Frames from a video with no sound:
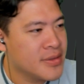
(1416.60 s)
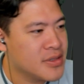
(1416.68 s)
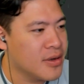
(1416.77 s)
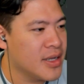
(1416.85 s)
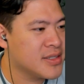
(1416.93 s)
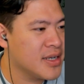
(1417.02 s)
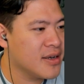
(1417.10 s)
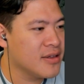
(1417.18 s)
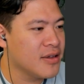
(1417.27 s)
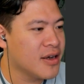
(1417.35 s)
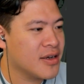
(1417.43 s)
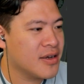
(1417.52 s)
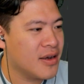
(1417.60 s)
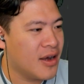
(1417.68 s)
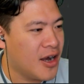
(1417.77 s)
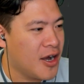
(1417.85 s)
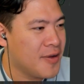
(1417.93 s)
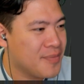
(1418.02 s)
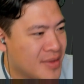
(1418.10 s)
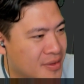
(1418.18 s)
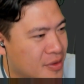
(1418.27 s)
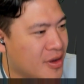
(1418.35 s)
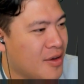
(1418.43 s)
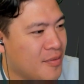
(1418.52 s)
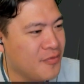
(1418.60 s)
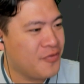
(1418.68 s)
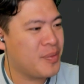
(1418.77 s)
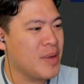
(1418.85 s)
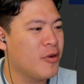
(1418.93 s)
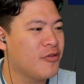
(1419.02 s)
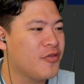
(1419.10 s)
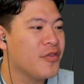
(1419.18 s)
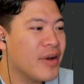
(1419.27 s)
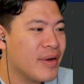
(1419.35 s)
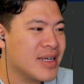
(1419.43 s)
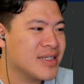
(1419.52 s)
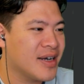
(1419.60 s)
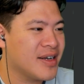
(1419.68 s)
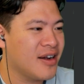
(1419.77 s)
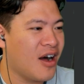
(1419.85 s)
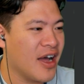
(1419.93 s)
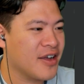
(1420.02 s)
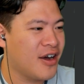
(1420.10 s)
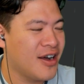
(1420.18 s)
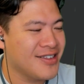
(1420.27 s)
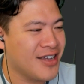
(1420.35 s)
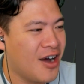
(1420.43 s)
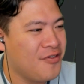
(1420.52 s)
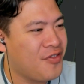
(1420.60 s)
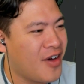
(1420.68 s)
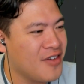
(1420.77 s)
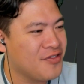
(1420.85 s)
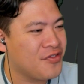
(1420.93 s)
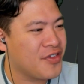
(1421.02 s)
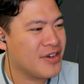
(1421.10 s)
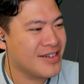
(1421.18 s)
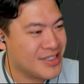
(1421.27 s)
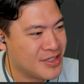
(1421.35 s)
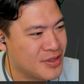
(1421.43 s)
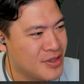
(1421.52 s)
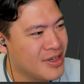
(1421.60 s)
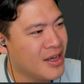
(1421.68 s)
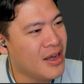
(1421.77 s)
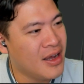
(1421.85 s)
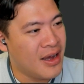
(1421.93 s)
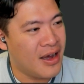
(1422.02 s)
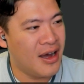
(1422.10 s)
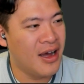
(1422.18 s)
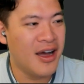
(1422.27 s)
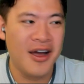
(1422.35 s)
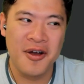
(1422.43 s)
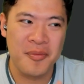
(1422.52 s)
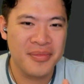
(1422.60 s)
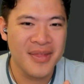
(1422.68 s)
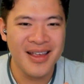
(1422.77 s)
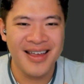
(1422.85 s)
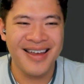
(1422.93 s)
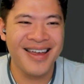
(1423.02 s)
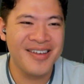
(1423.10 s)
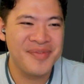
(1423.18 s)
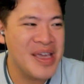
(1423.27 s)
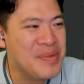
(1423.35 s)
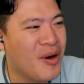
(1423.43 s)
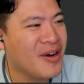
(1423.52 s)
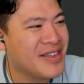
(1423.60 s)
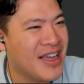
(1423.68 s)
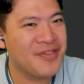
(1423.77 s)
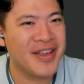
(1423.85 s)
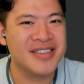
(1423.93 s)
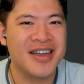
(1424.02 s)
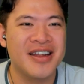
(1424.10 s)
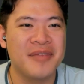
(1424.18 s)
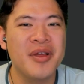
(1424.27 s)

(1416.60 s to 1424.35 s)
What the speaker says: So let's take a look. We got people very excited. Icon top 5 very soon. People are definitely excited.